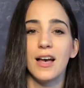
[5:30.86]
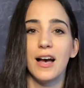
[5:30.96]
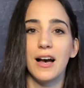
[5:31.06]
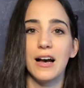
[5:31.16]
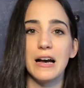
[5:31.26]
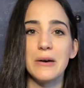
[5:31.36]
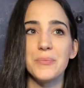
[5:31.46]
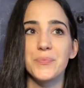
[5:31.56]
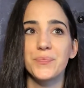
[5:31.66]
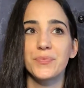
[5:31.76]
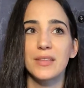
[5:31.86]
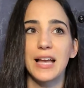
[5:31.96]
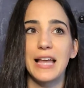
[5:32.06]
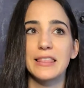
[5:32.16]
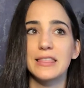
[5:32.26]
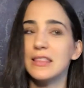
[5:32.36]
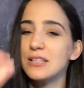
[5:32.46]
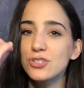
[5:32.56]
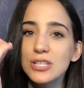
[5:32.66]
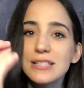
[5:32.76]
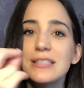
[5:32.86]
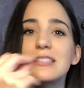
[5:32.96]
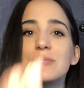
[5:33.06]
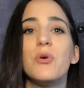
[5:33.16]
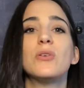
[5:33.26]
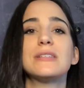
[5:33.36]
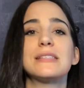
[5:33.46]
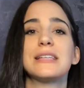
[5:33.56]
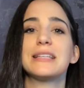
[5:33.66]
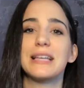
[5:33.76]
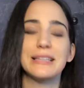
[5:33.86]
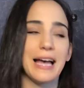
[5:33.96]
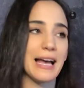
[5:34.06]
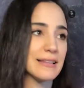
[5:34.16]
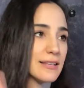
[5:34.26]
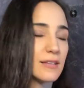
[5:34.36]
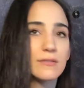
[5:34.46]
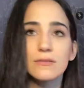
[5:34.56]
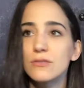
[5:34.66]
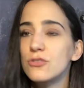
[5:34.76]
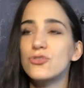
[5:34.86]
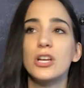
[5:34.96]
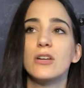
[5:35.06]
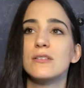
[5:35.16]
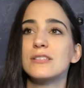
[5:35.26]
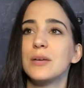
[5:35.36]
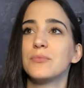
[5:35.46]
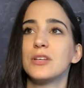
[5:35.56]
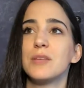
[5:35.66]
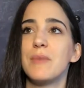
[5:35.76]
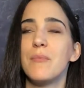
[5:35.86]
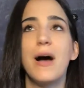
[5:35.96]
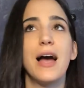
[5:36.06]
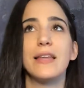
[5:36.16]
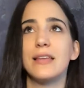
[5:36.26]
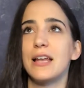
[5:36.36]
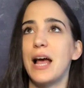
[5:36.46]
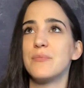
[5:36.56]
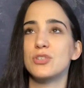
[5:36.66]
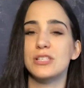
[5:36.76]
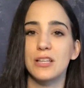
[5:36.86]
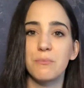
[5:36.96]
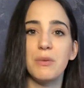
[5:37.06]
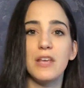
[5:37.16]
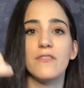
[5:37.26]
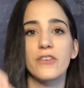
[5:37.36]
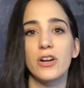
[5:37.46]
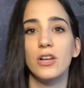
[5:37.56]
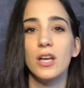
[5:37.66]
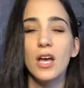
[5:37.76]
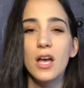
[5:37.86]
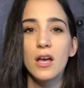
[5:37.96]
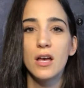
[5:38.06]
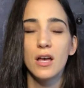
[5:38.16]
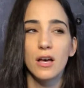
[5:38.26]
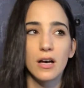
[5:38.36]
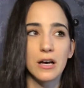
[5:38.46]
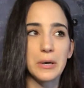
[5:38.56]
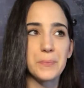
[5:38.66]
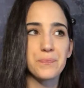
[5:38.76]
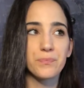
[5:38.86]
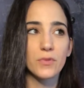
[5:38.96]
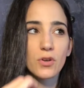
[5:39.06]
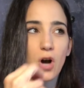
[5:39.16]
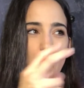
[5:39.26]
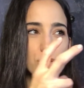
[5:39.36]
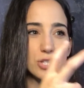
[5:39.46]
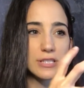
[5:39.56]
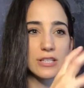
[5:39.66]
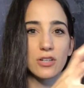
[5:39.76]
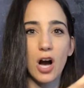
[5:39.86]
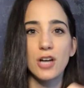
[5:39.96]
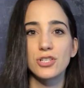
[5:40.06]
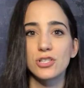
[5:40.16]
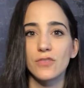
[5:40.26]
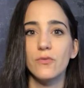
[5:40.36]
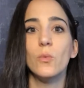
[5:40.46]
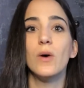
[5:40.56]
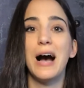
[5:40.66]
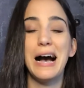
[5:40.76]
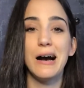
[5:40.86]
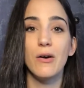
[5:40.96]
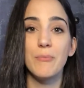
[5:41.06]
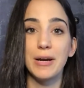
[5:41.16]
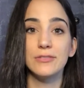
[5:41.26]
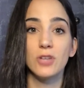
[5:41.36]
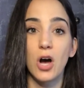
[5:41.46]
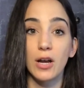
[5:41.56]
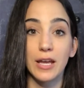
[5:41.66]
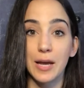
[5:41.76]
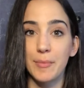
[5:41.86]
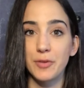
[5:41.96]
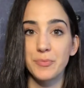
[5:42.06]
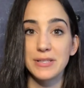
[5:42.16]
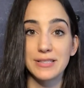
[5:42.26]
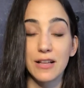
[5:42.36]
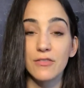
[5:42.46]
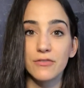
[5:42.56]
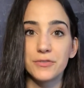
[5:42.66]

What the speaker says: And just the smallest thing like that triggers something in my mind, and I'm just like being very conscious and cautious of how am I talking about myself.